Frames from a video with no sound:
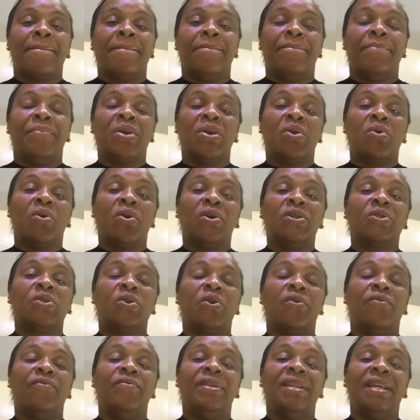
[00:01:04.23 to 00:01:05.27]
because
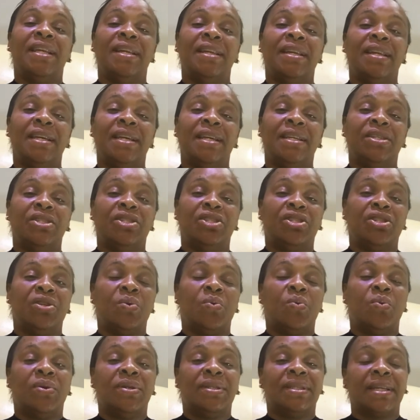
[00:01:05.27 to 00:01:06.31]
of the need she
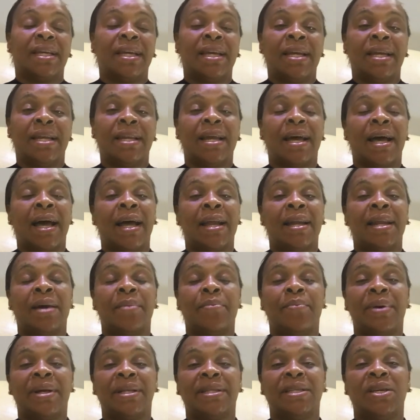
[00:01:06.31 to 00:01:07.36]
was in at that
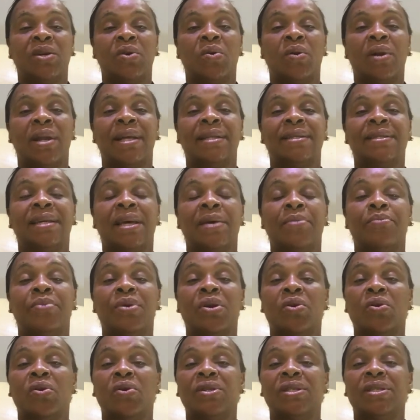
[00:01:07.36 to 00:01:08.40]
particular time,
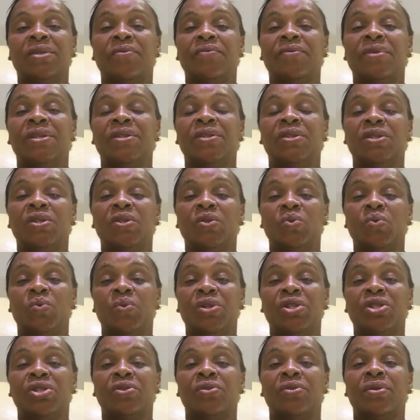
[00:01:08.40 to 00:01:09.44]
because of the
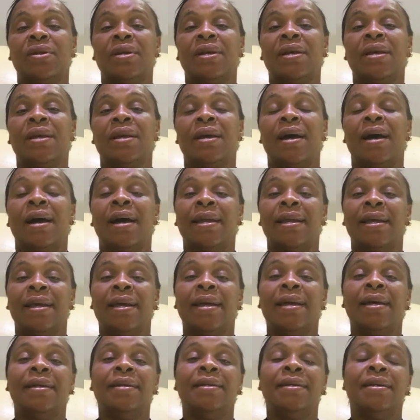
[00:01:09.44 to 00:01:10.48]
situation at
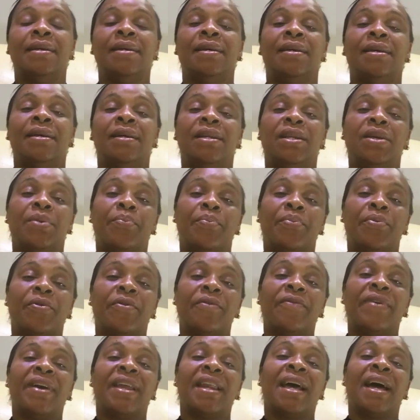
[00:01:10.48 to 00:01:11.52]
hand. The
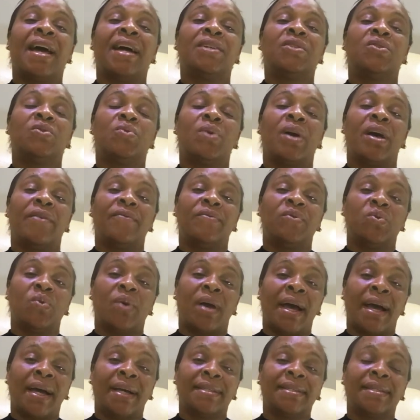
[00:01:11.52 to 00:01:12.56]
prophet have to
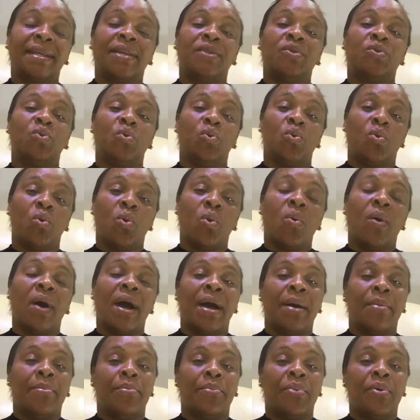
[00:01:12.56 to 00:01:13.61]
ask her to go
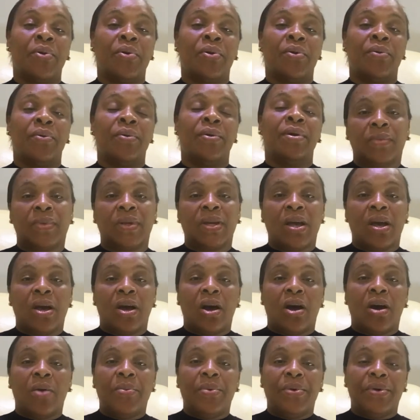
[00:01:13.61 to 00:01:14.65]
and borrow.
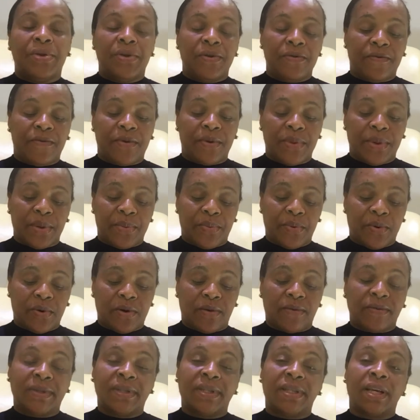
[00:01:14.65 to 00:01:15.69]
I'll be reading from the book
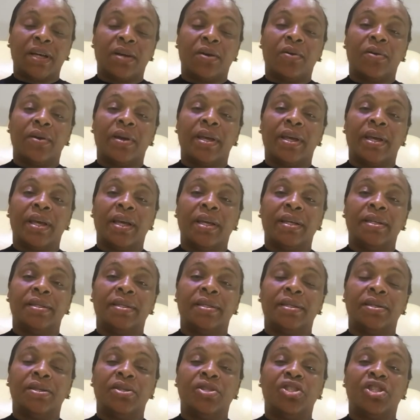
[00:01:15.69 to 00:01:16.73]
of 2
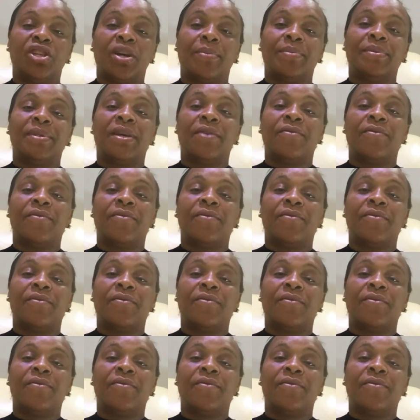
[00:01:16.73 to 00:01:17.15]
Kings chapter